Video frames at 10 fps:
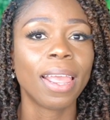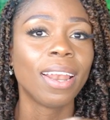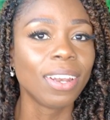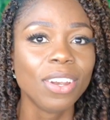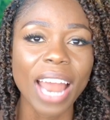
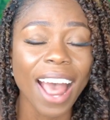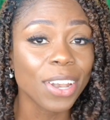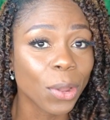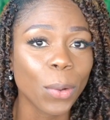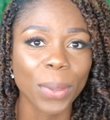And not
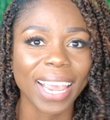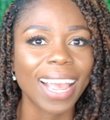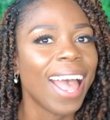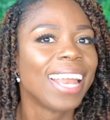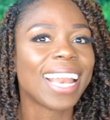
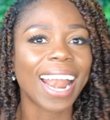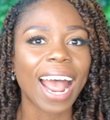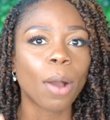knowing that